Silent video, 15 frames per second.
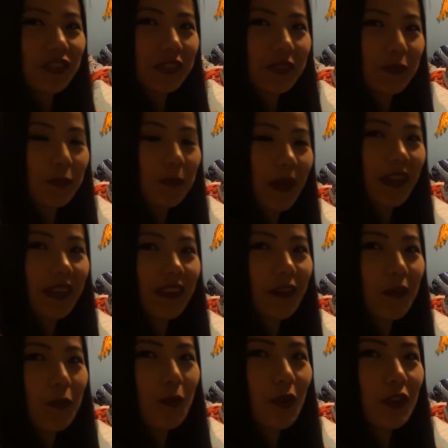just buy her
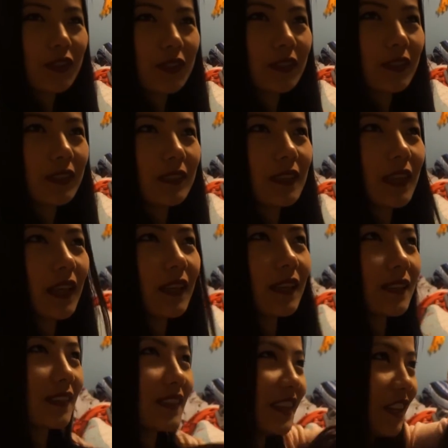a watch? Cause like,
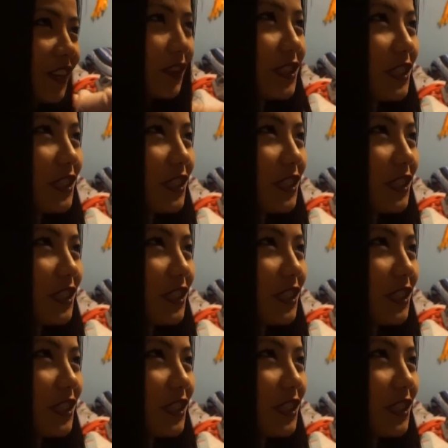you know,